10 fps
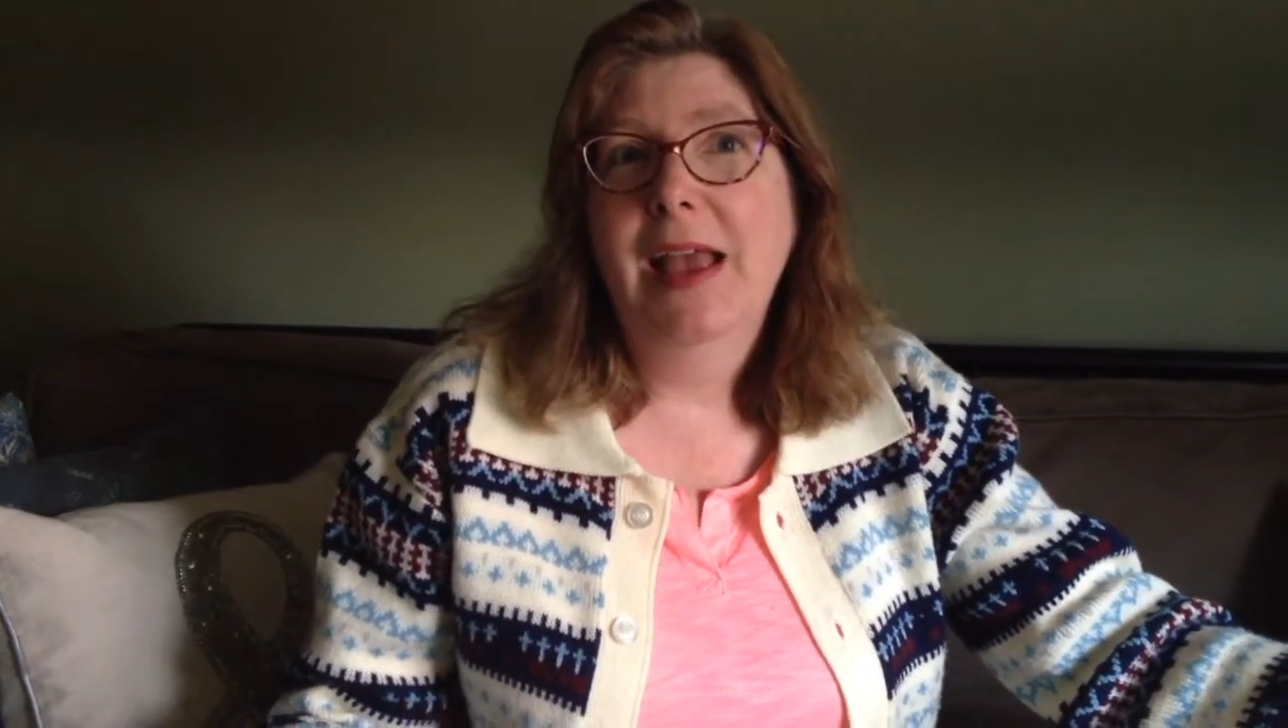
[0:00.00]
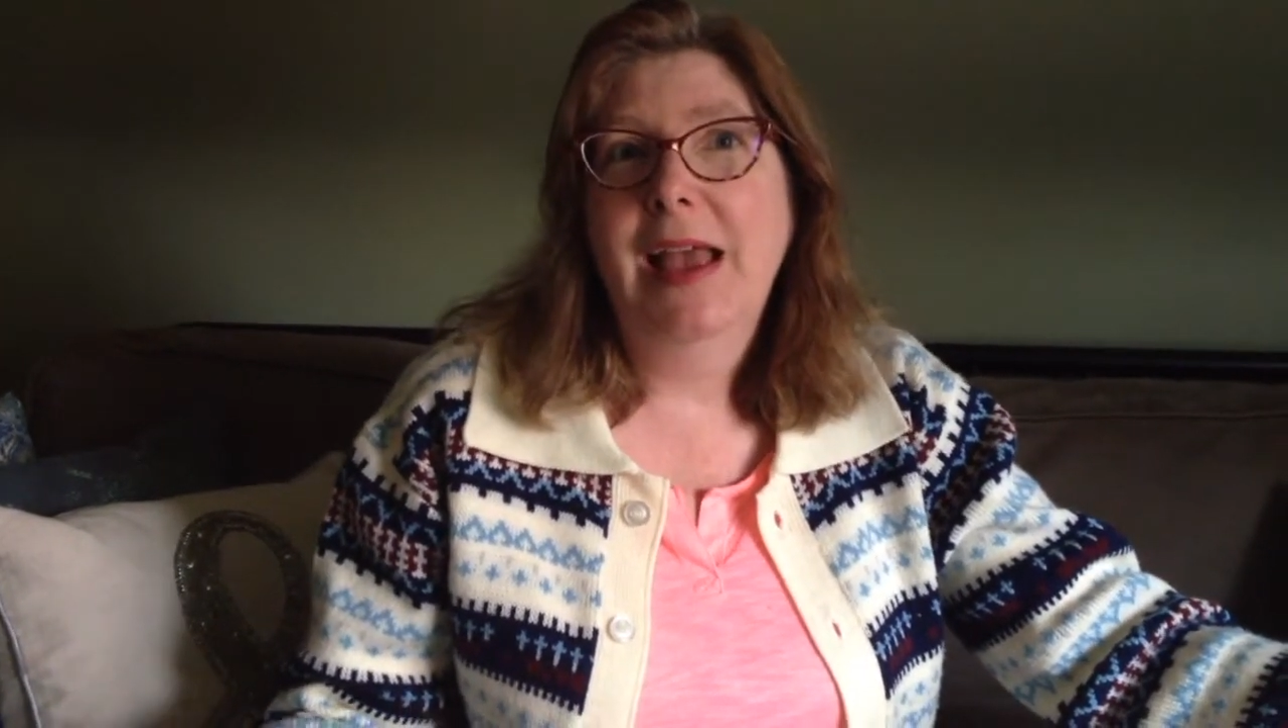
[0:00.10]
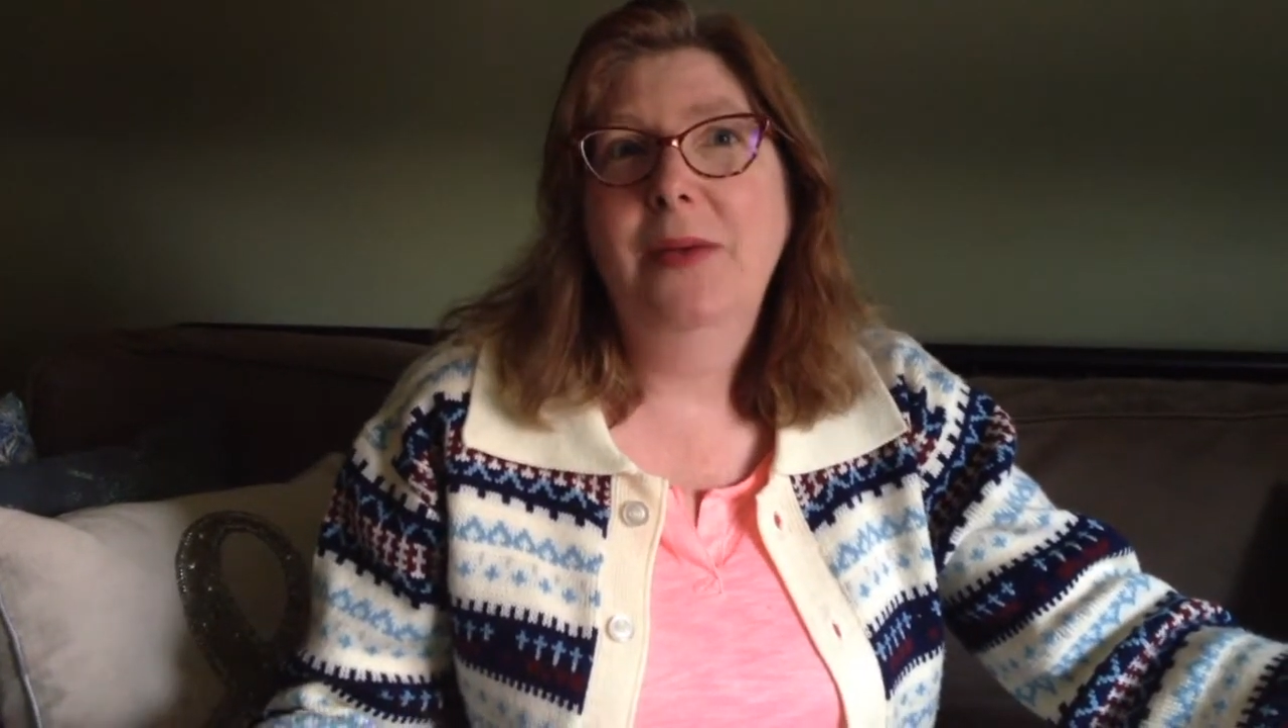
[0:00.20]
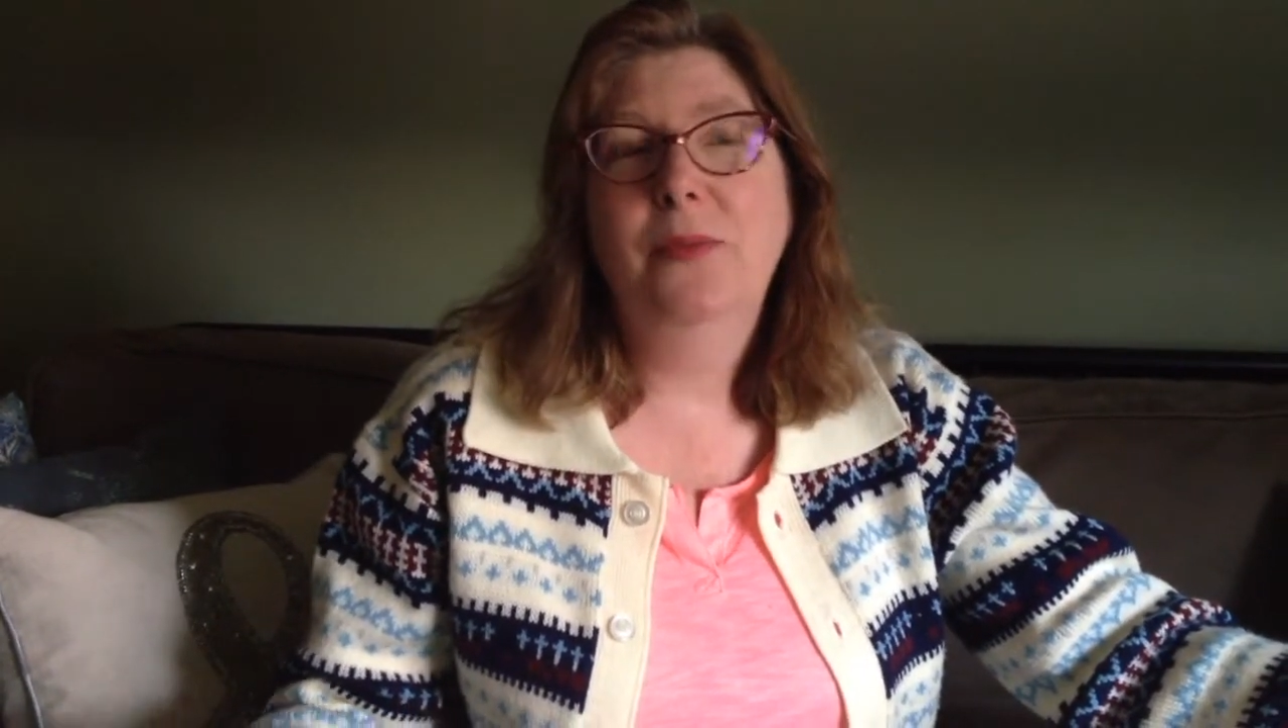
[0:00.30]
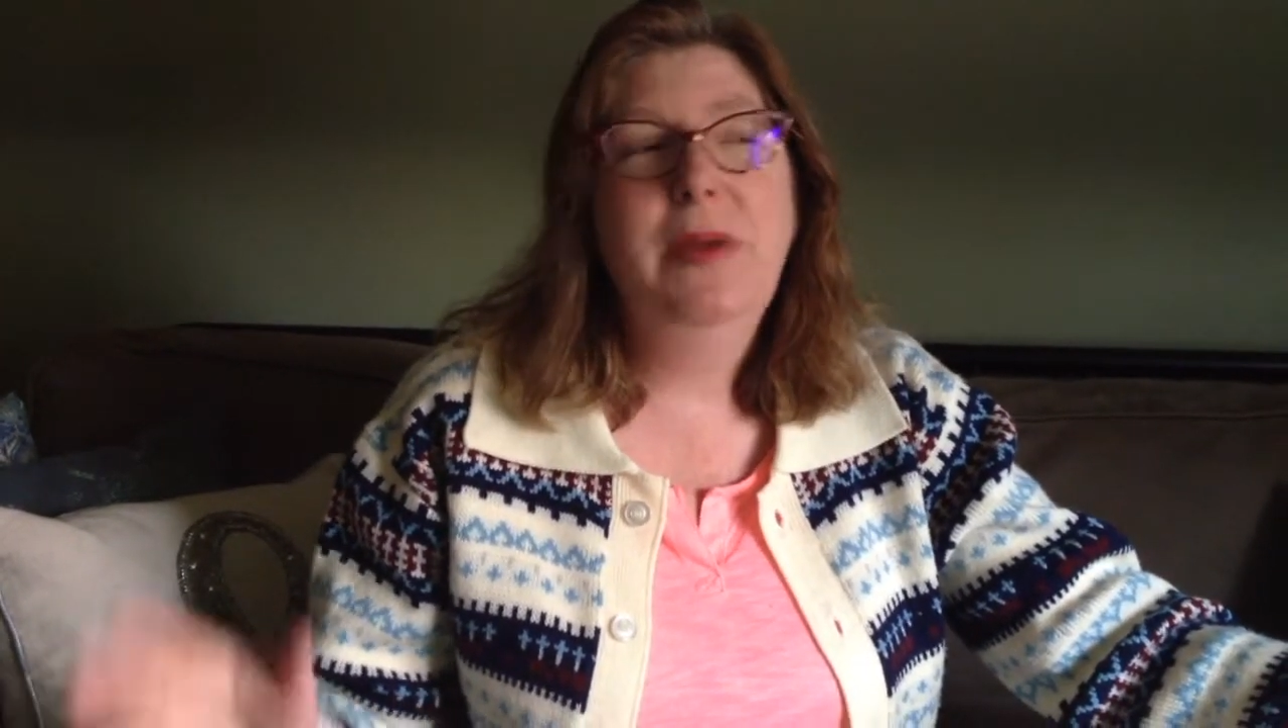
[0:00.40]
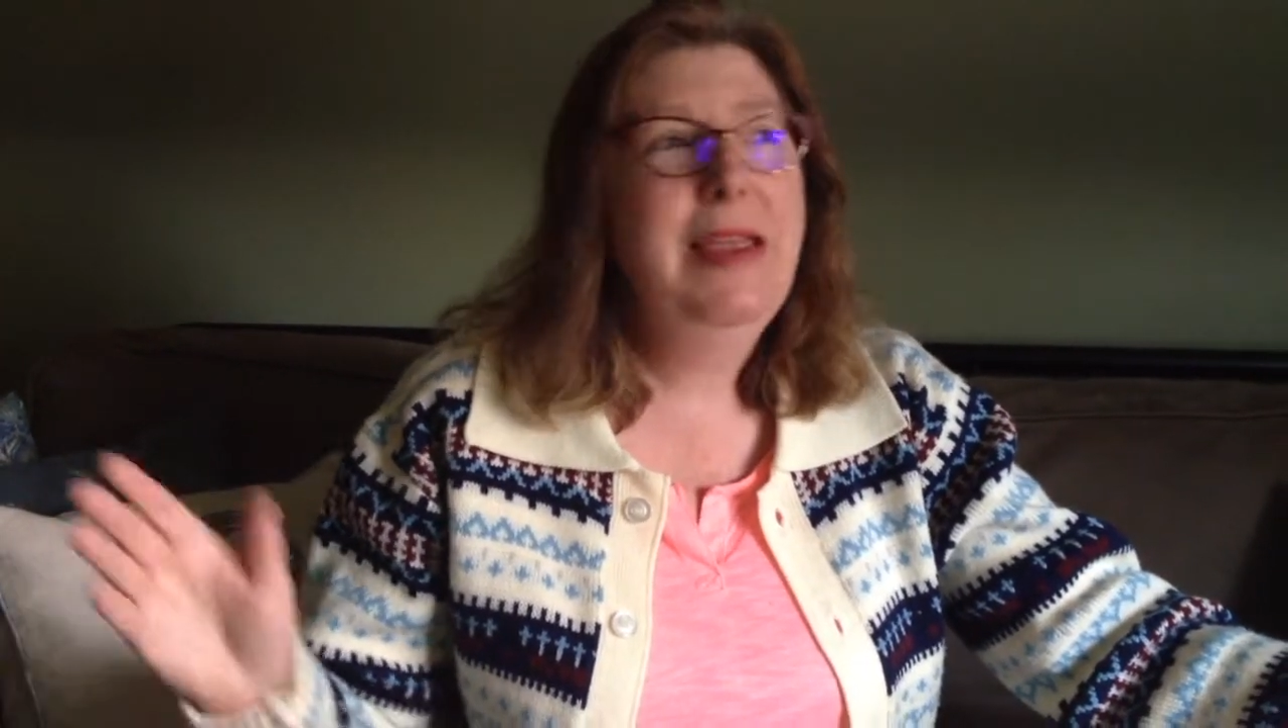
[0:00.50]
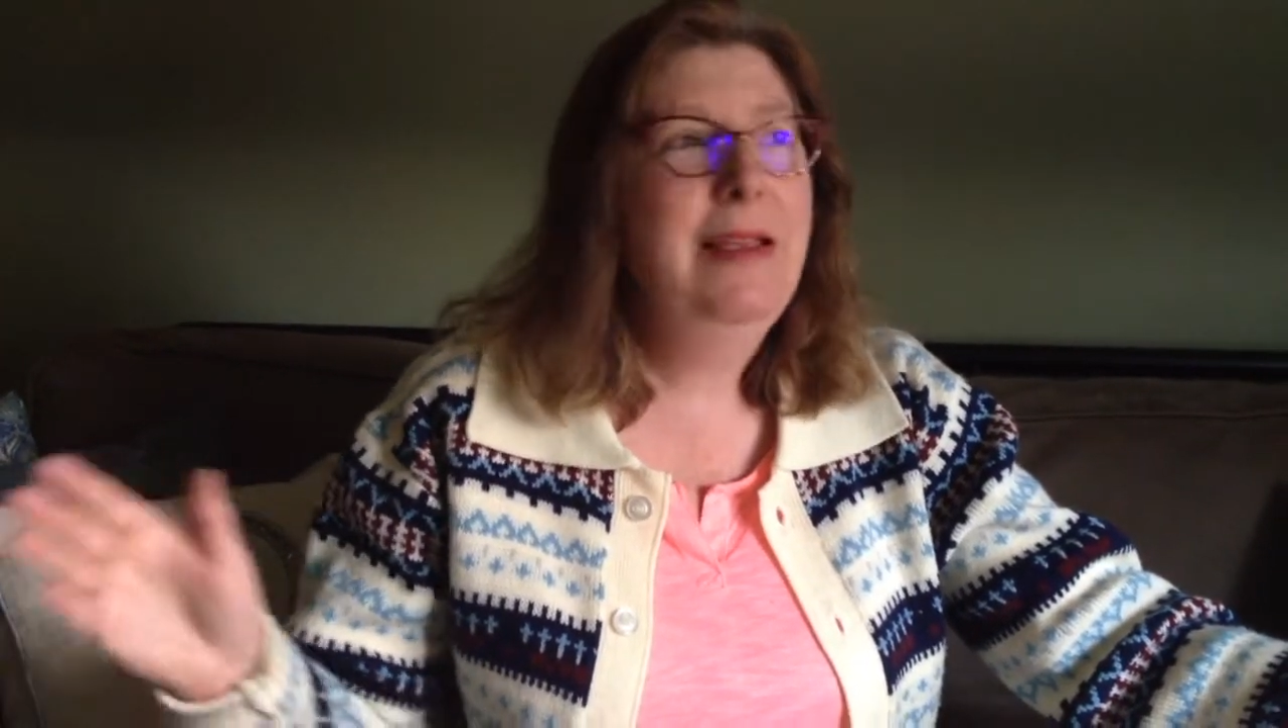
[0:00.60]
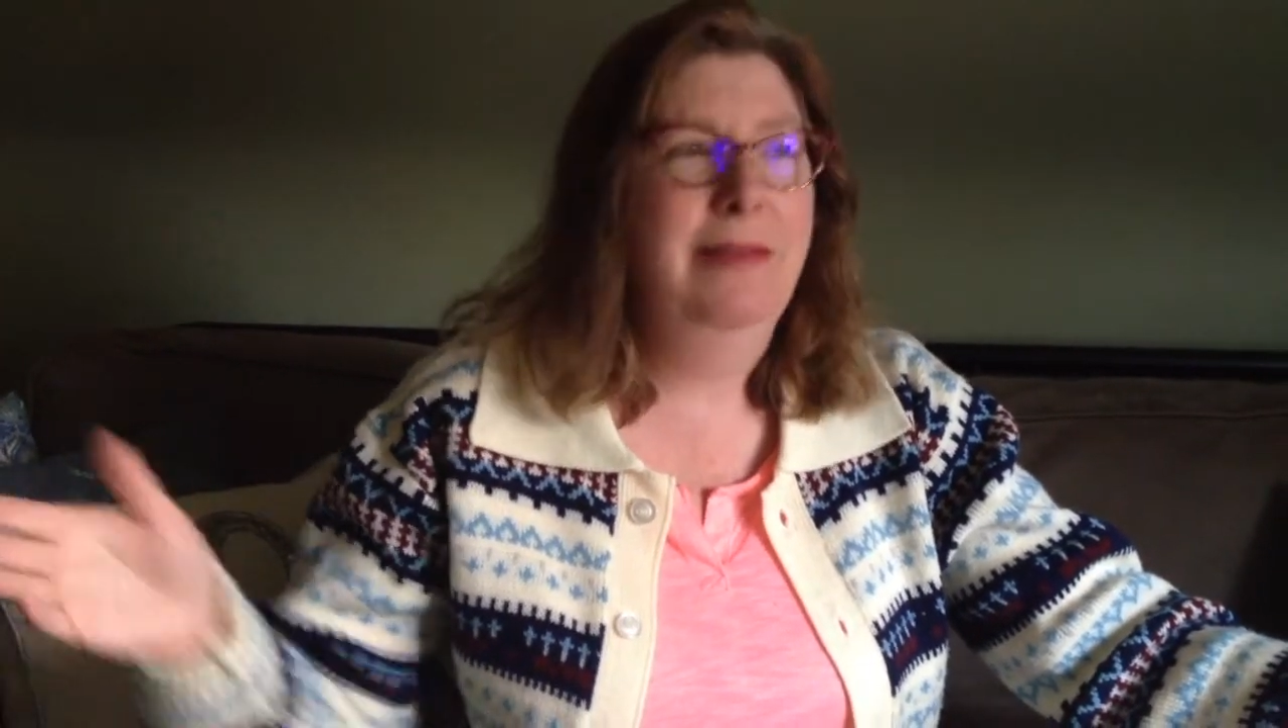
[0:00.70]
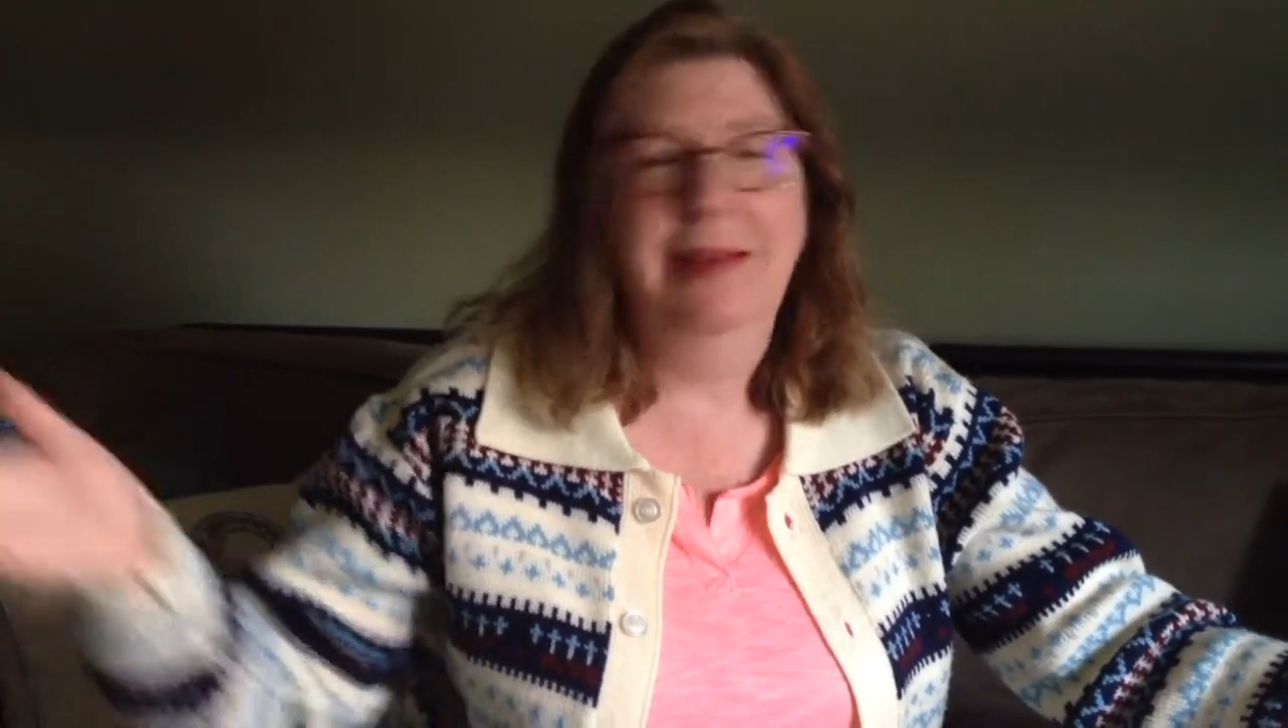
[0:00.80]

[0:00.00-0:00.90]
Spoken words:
And we,